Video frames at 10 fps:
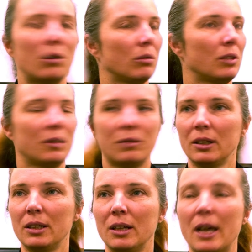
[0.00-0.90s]
Oh,
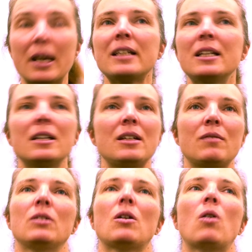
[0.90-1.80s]
definitely. And I didn't
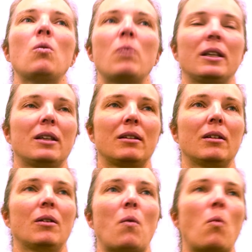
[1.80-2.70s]
even know
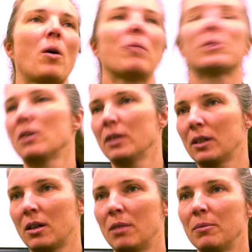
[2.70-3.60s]
what was going to
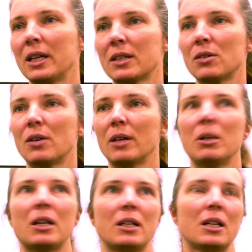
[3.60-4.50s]
come next, right?
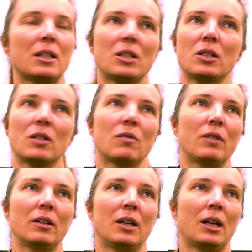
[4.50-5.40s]
But I just
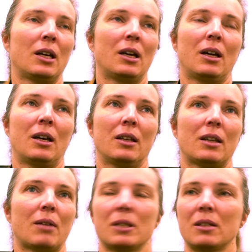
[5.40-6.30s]
felt
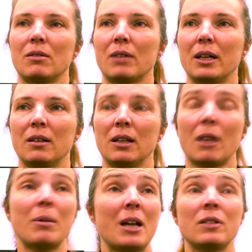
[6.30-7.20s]
that was the right thing. I
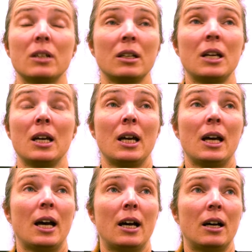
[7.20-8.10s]
mean, I've done
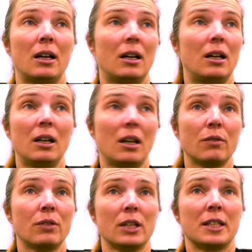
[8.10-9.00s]
a lot
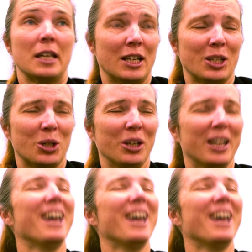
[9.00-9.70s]
of things that I shouldn't